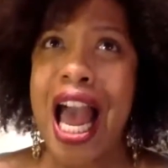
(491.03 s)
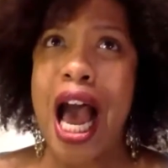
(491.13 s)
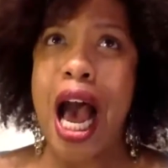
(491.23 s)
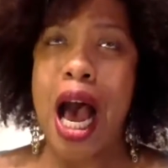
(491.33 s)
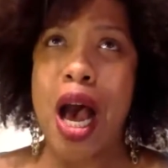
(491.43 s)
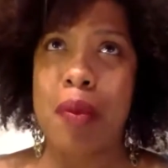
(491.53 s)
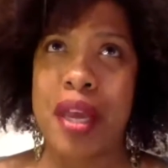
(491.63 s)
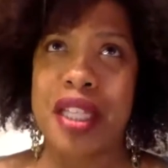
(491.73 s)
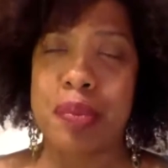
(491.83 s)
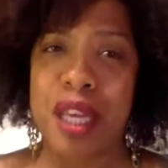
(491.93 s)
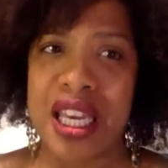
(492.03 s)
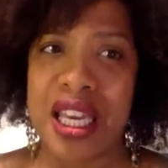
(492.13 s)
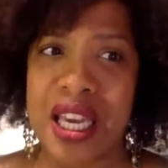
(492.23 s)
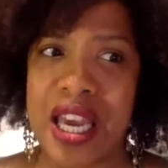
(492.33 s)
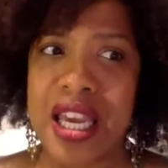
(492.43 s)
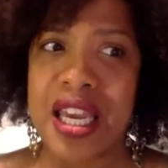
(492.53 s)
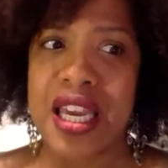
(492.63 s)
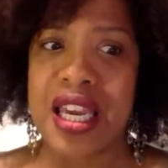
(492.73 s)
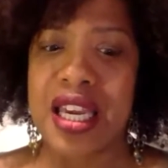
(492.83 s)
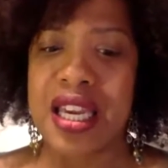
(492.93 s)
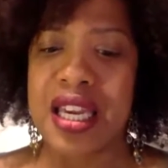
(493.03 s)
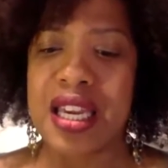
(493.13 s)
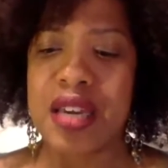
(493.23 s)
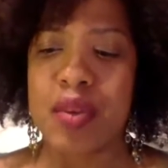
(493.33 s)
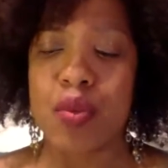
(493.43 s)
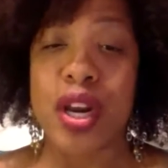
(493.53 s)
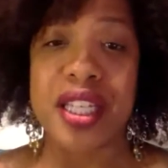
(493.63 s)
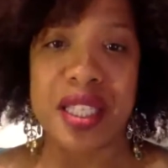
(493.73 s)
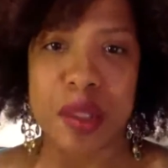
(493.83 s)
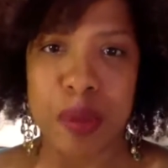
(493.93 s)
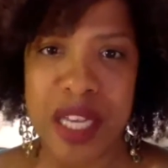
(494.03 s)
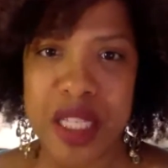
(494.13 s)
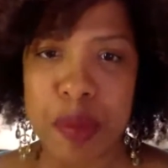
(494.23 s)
as being a racist place,